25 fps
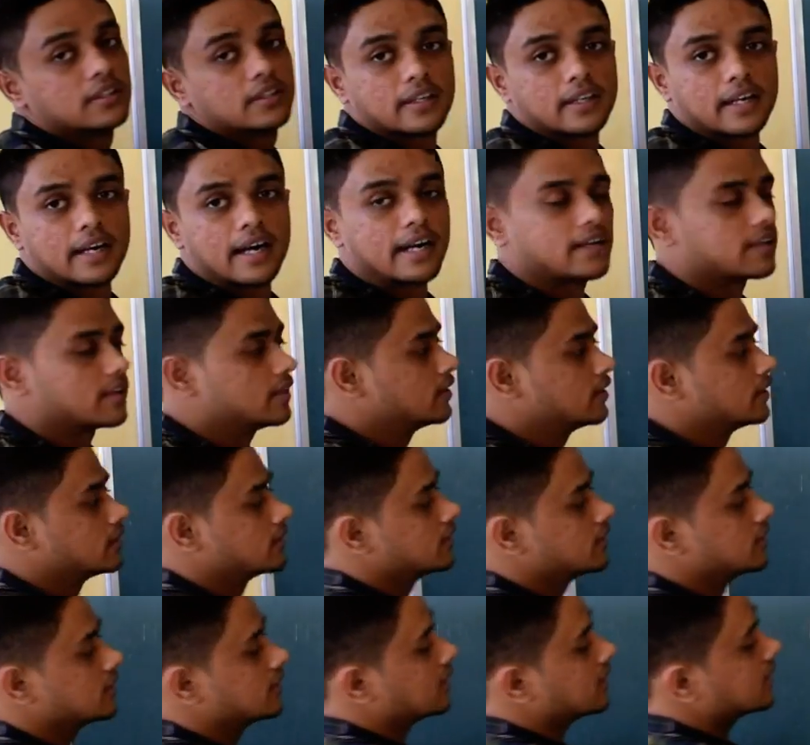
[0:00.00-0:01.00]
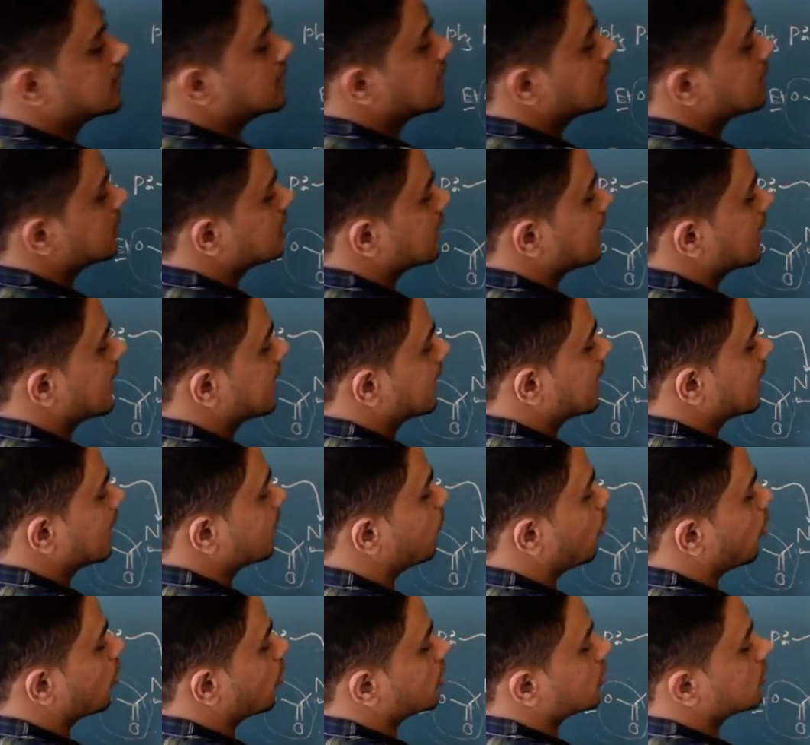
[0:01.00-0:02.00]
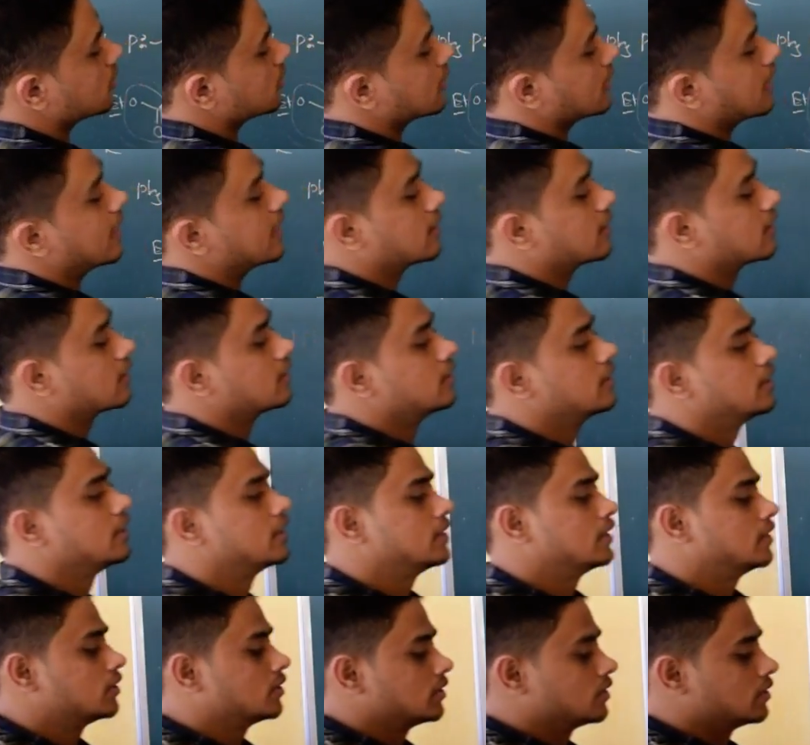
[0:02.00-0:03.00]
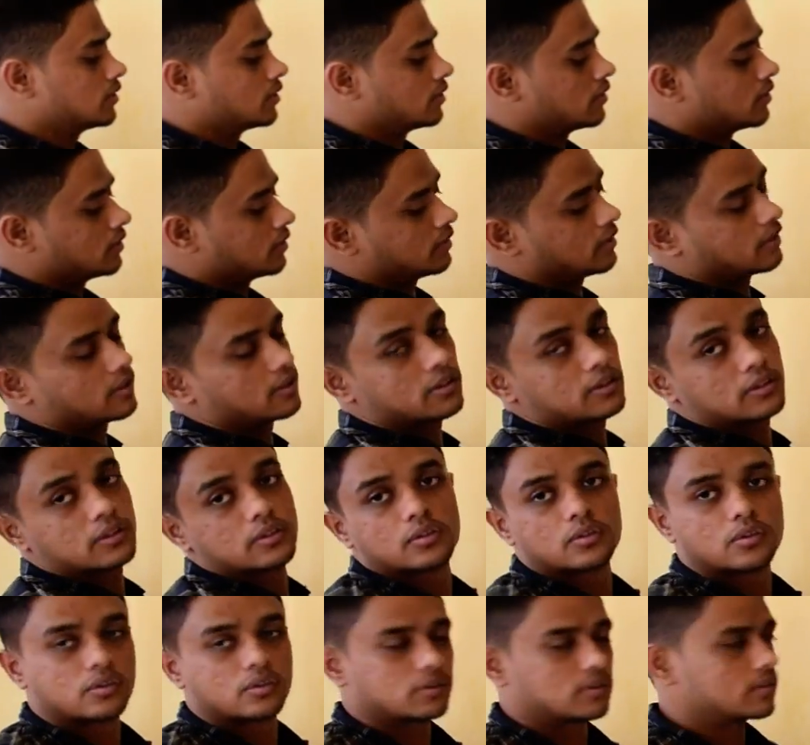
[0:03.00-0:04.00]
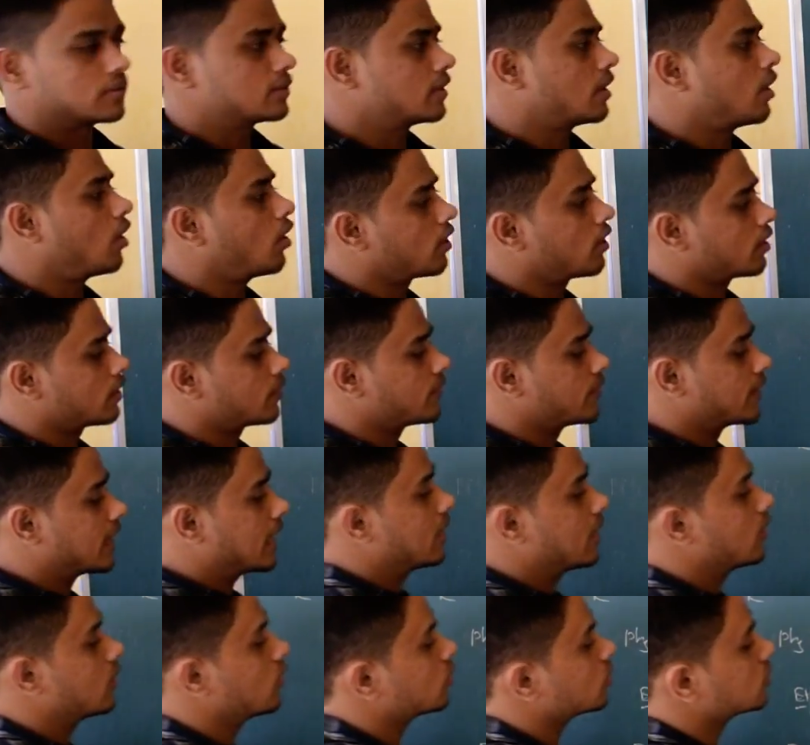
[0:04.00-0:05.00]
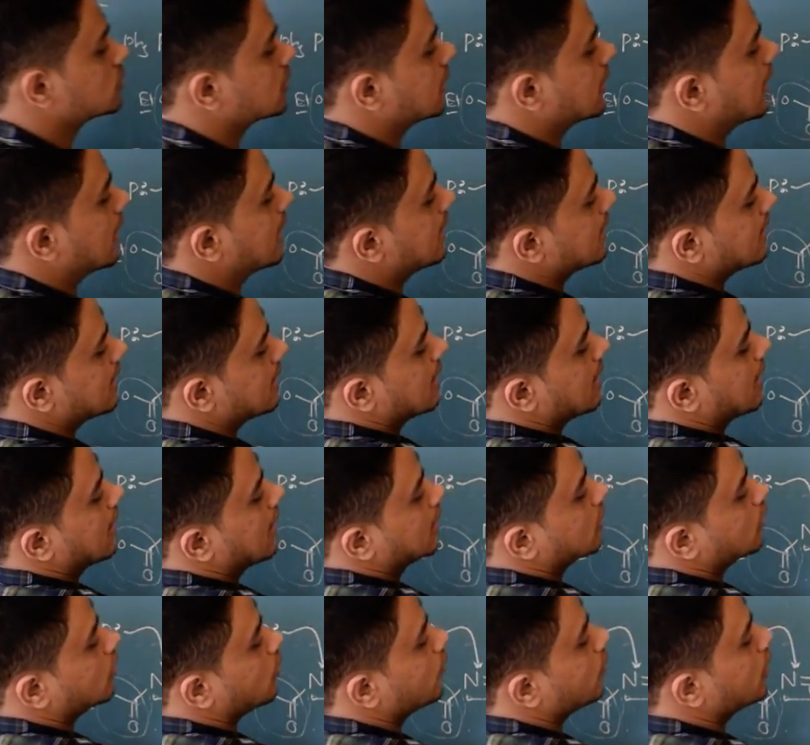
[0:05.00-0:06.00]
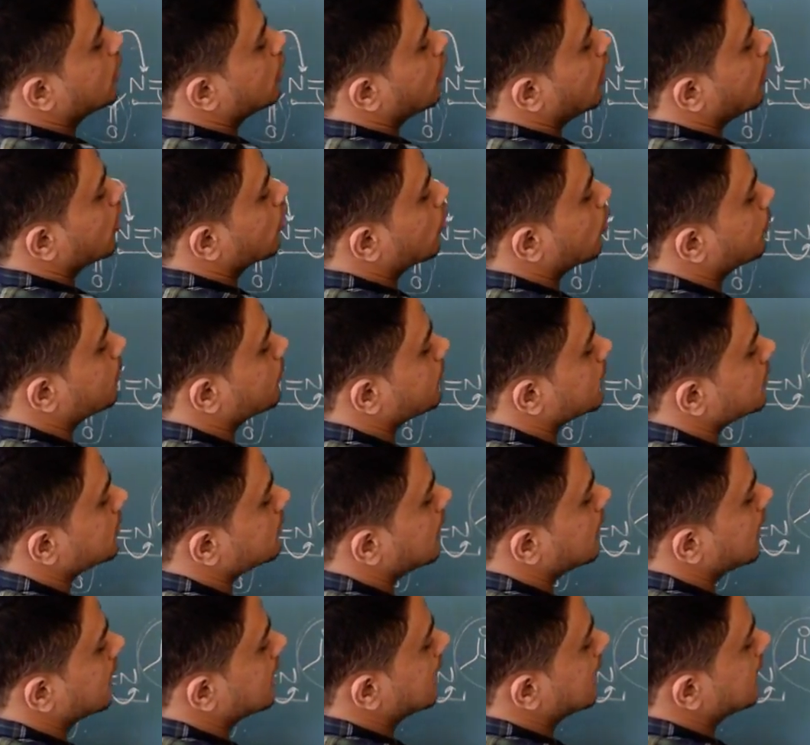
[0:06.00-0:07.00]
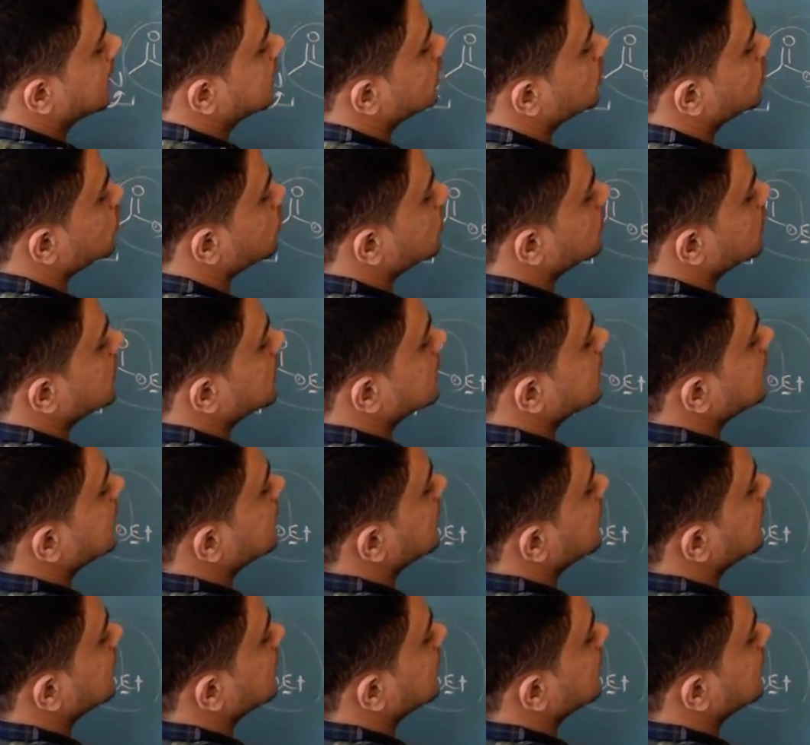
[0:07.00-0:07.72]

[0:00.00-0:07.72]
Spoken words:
right? This is linking bond, right? Or we can use any electron withdrawing group attached to this